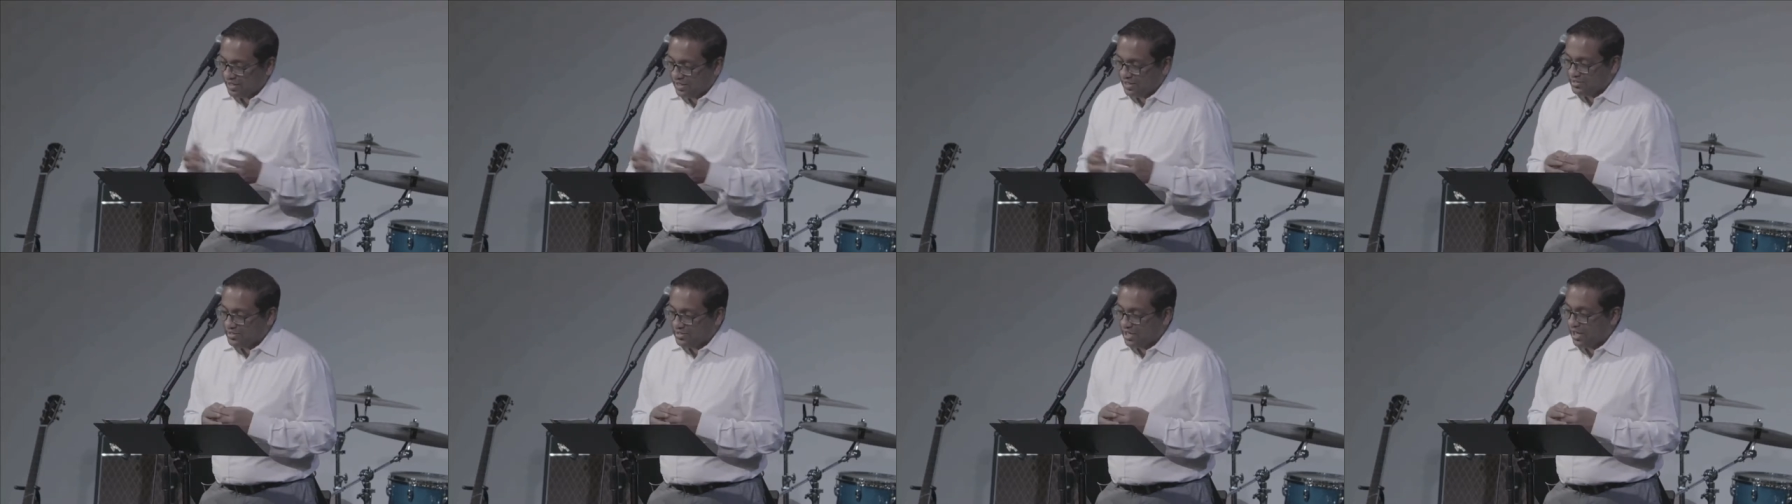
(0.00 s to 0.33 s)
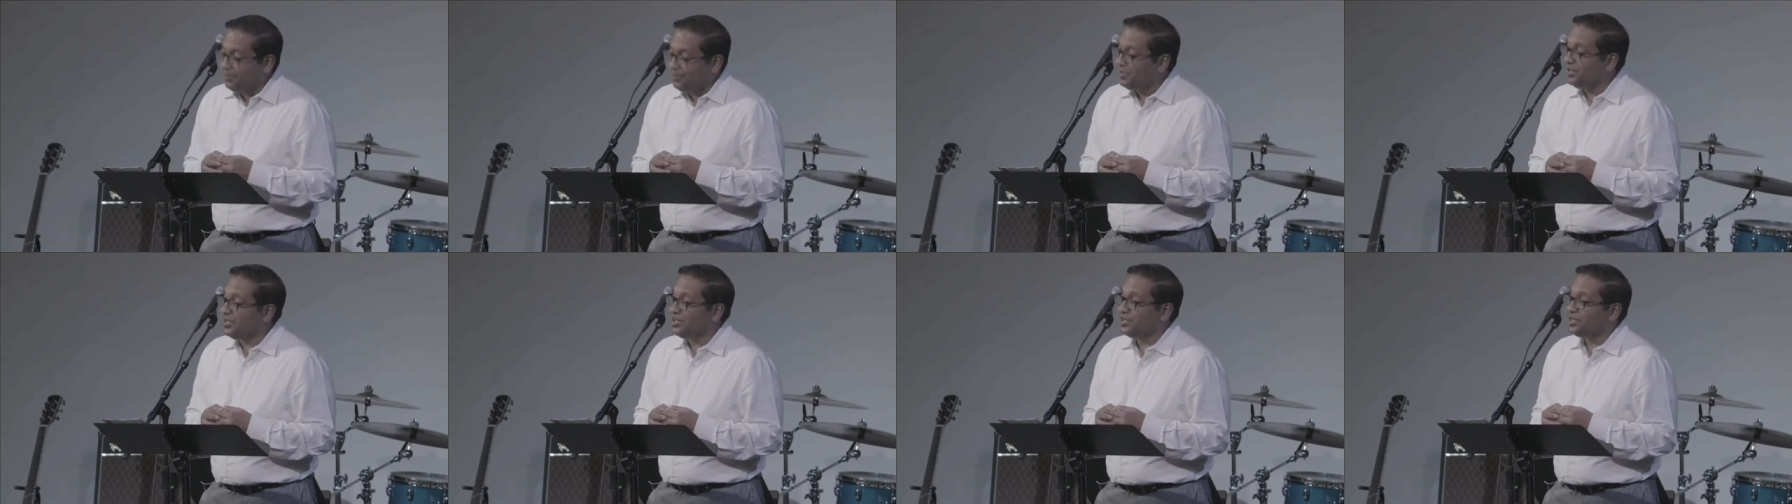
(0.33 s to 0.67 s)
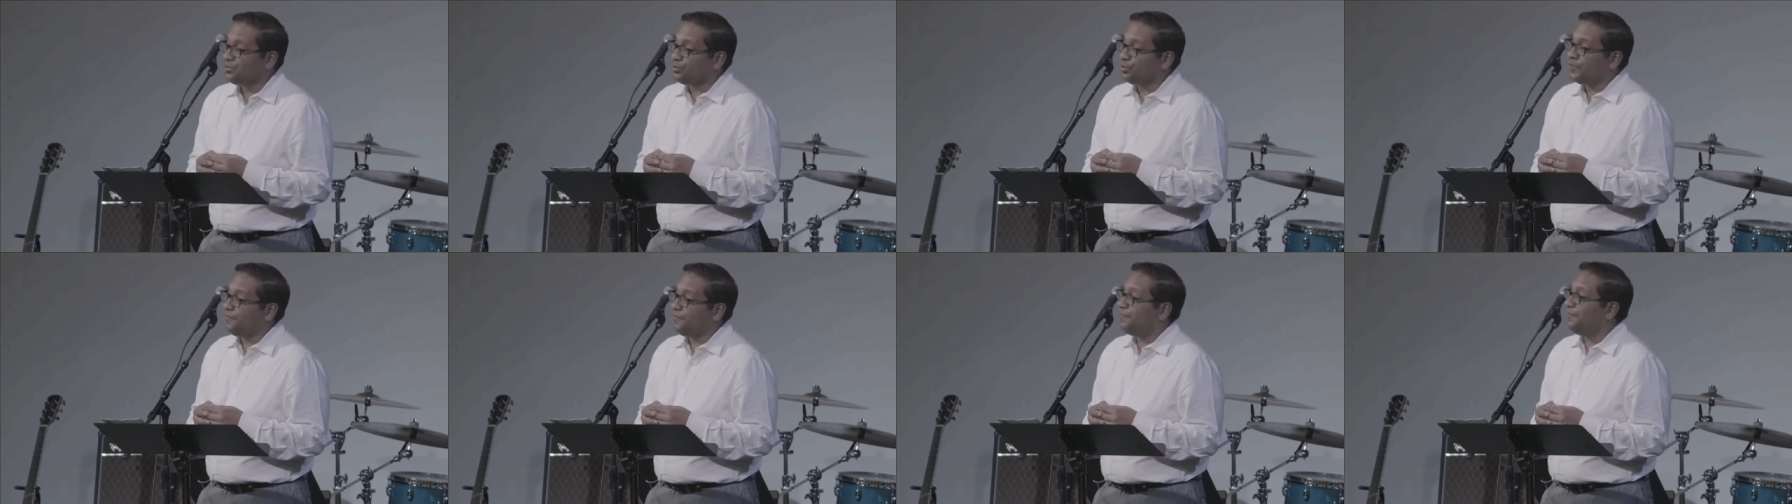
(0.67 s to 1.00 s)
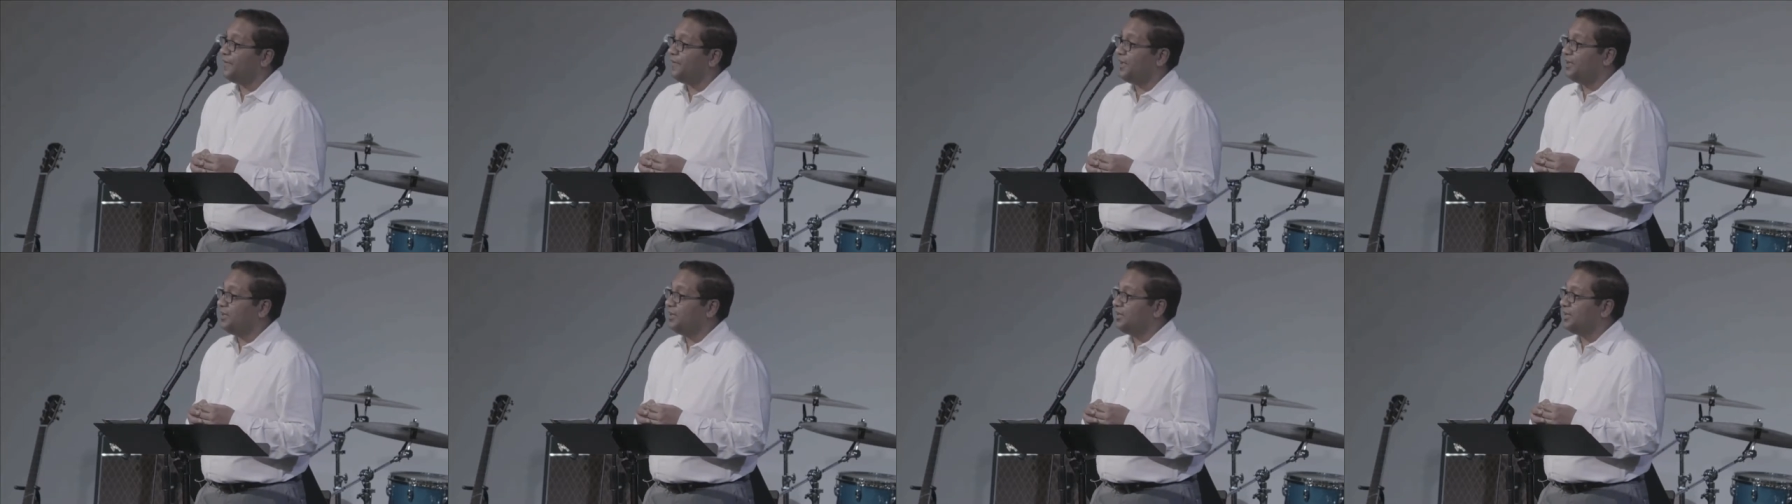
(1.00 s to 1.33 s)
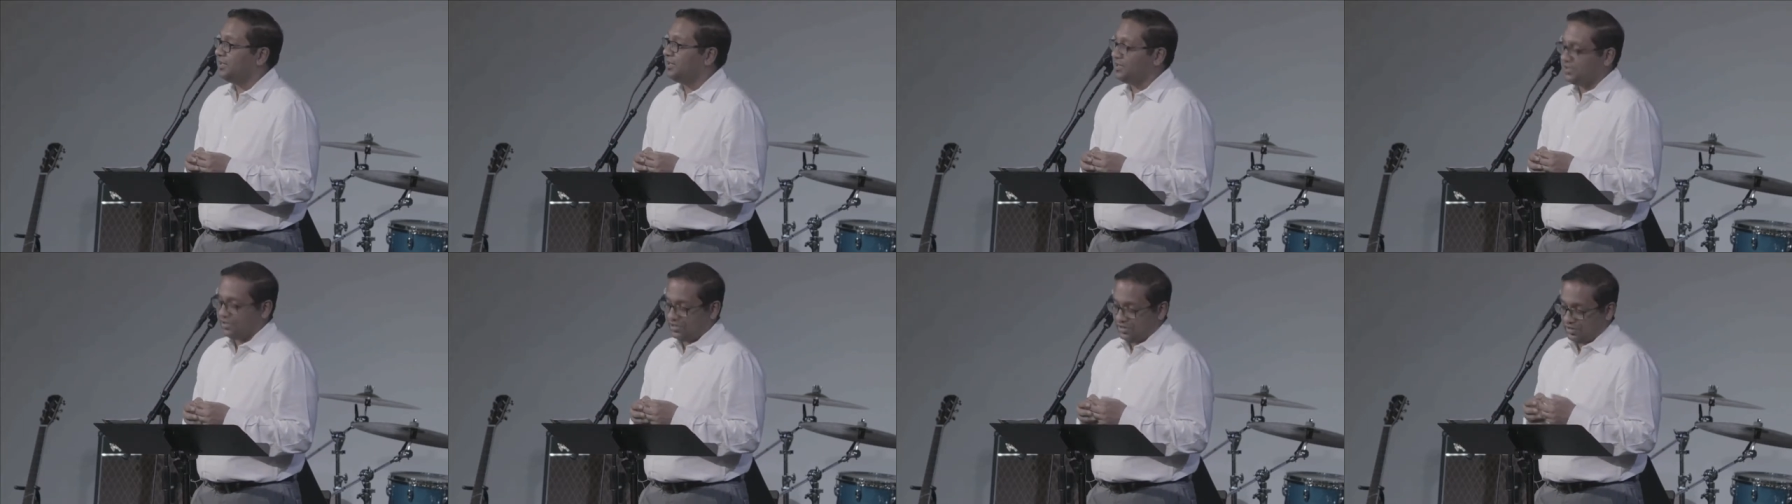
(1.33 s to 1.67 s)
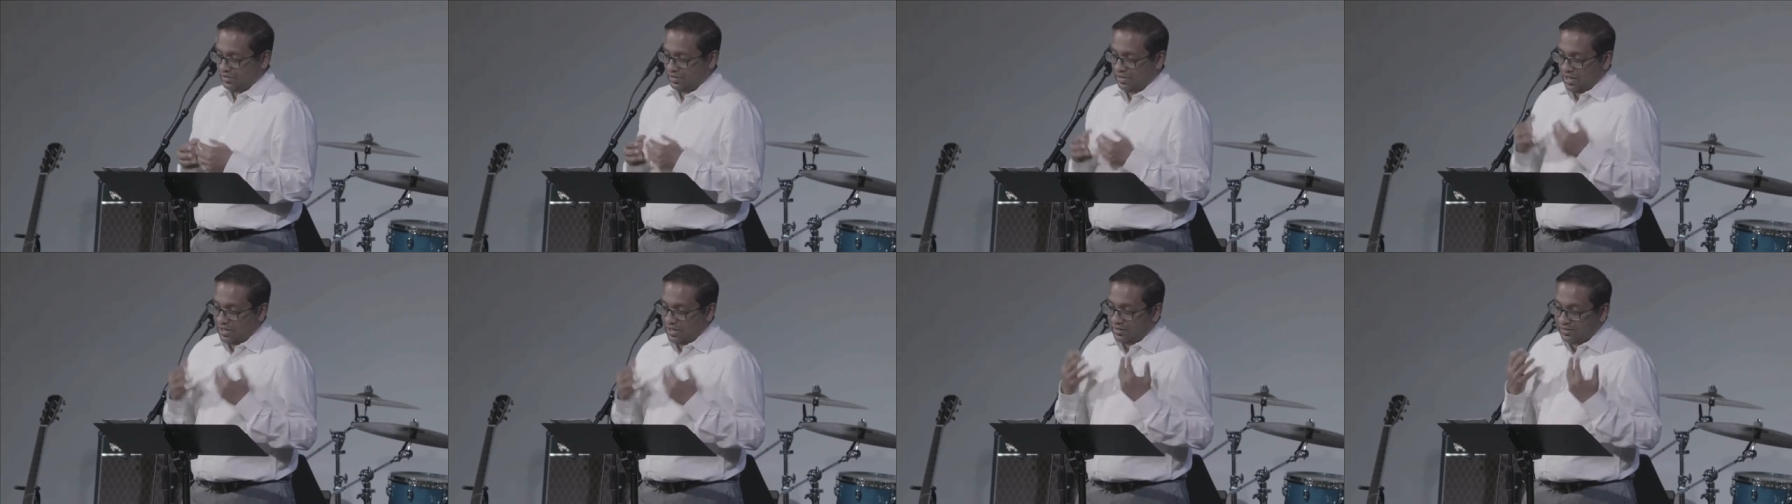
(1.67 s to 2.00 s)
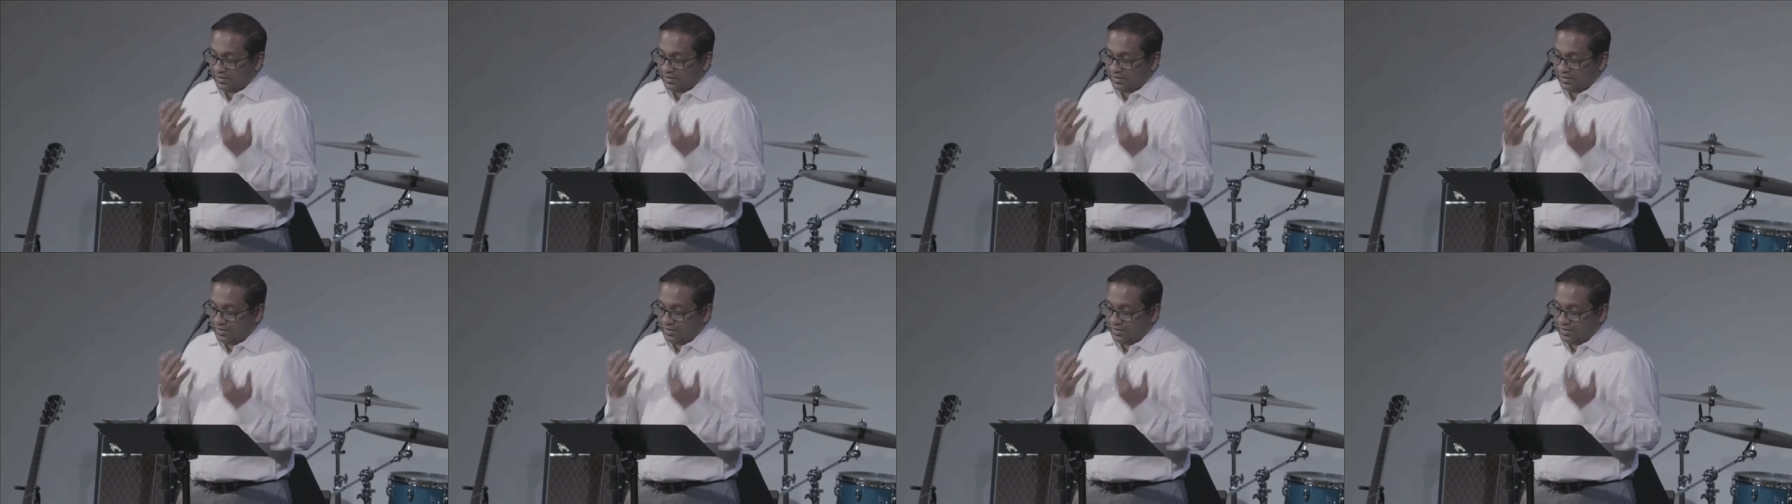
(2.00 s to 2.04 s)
is not because we're failing to